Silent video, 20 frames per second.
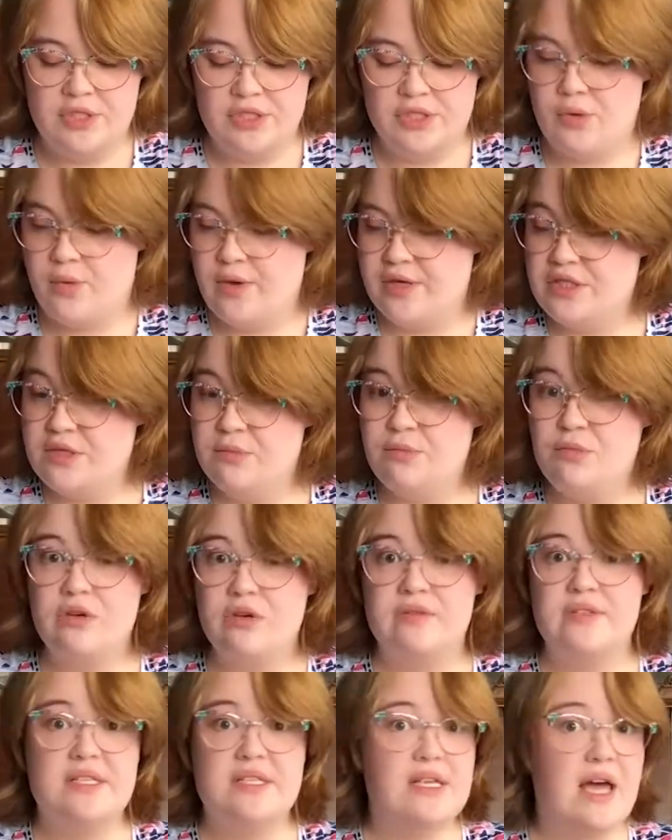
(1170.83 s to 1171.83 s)
Just going to
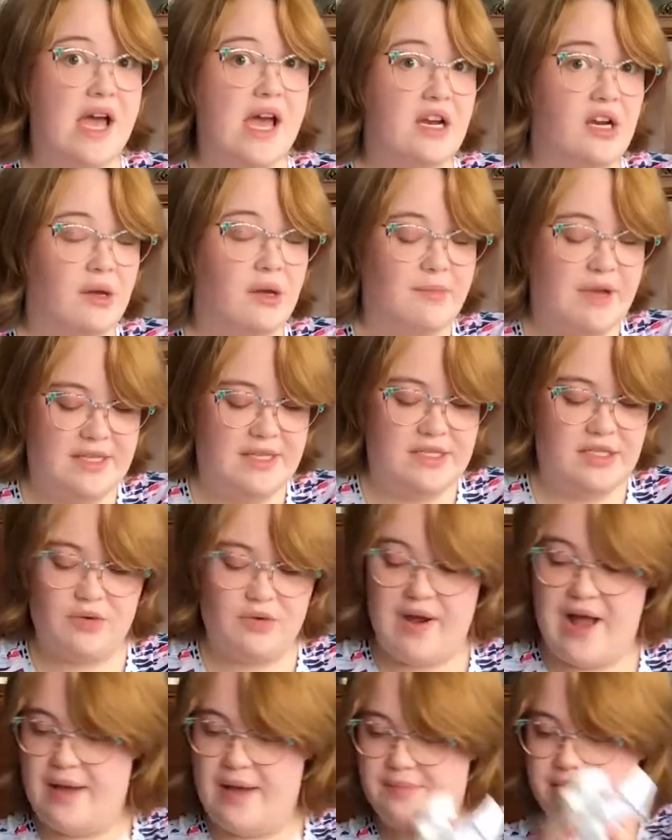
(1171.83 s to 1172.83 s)
move aside all my
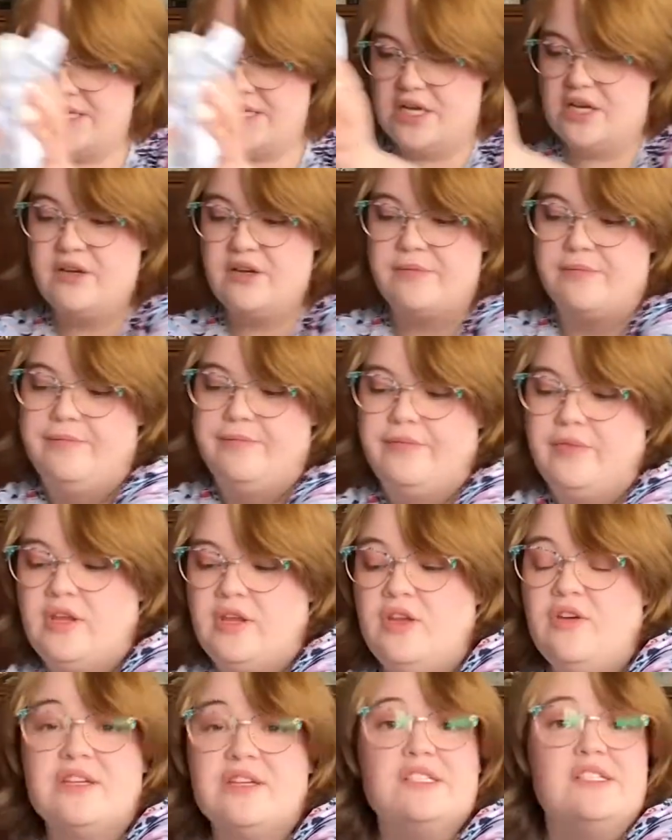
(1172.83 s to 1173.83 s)
scraps here.
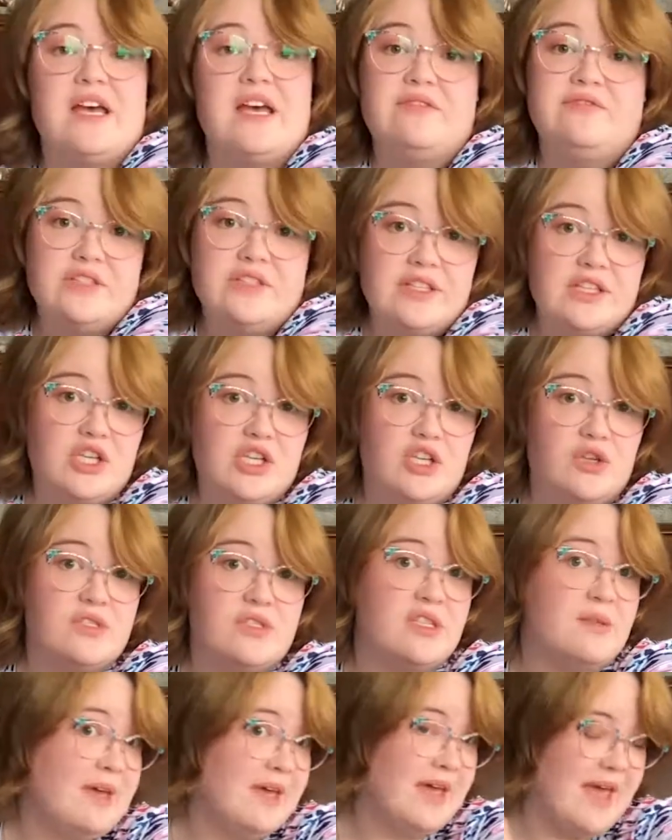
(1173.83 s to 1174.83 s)
You can definitely
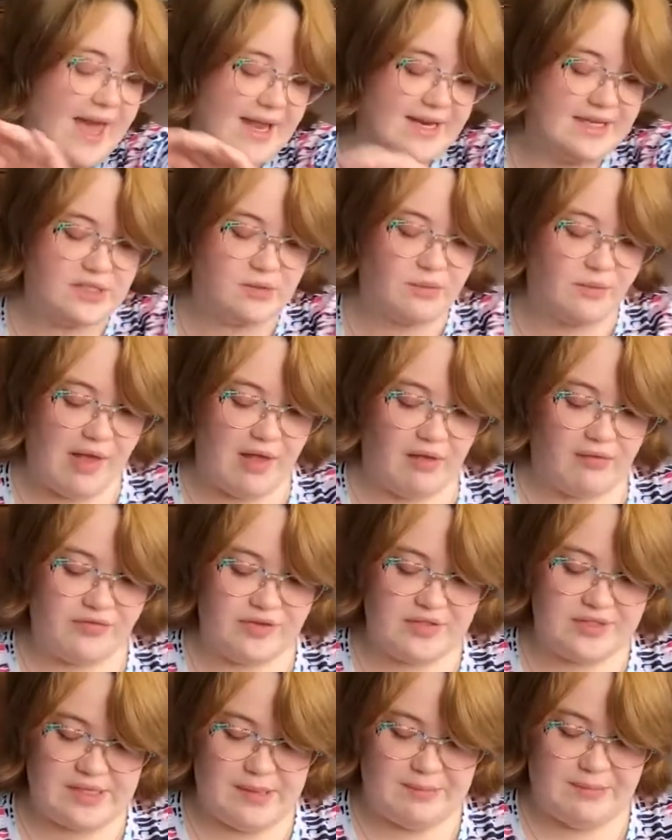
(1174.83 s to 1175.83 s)
use them again as
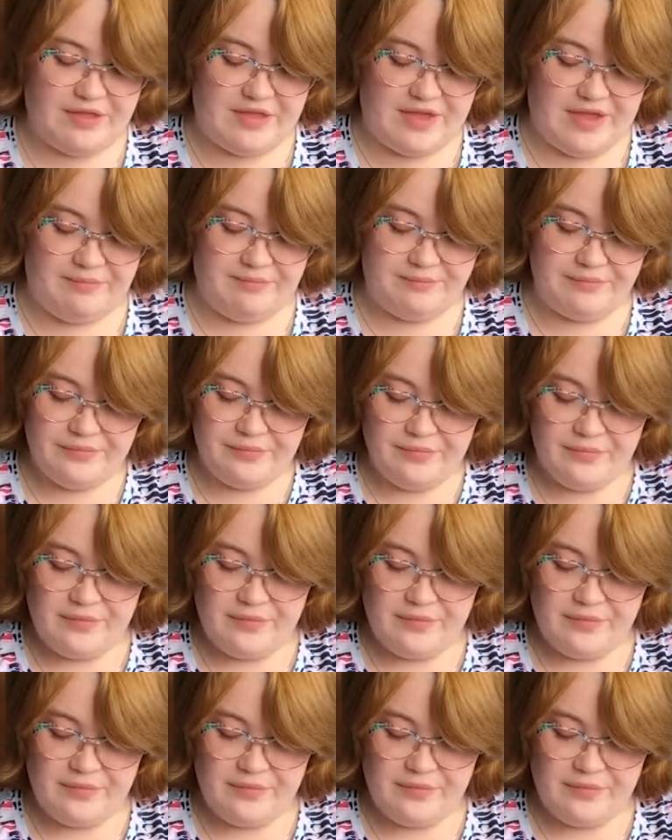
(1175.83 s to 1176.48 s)
well for something.